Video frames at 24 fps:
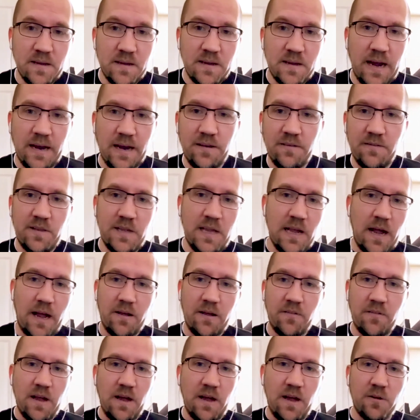And
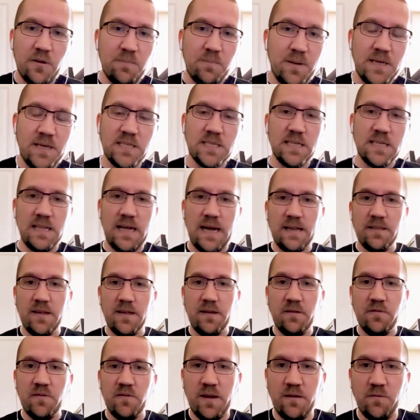the other piece to
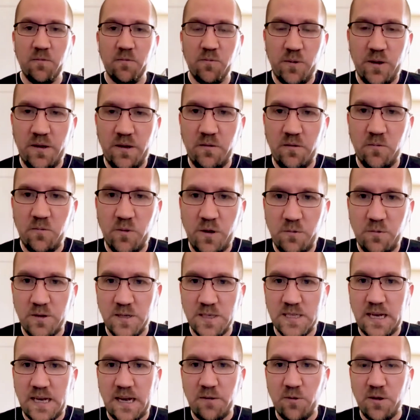that we would
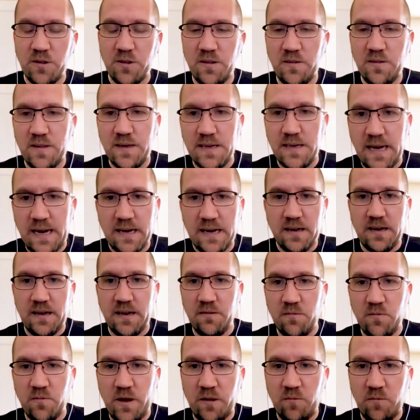say within the data
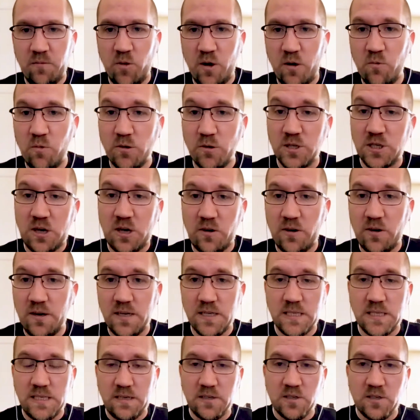and what we're starting to
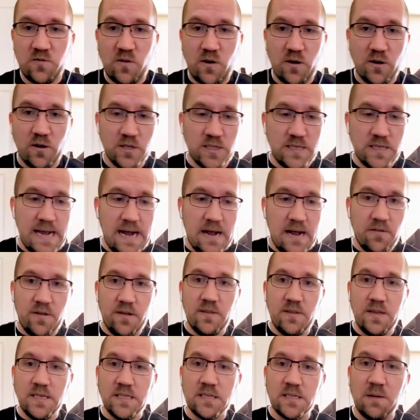see as far as now that
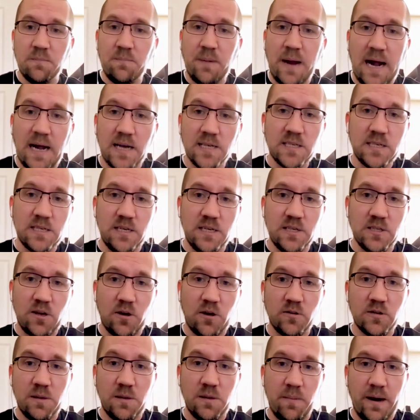these capacities
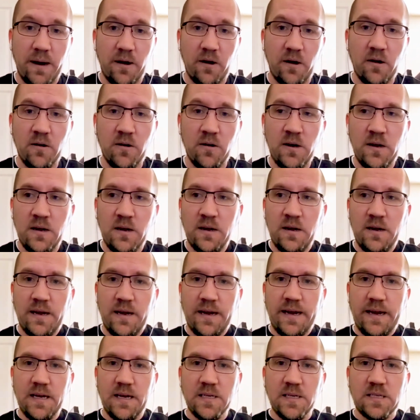are to bear
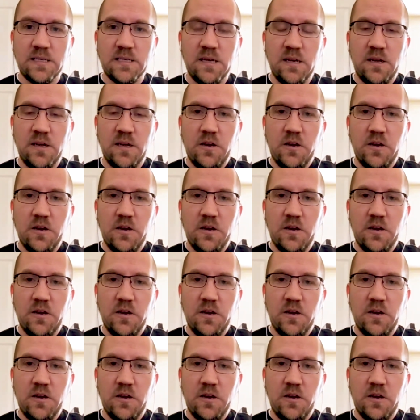is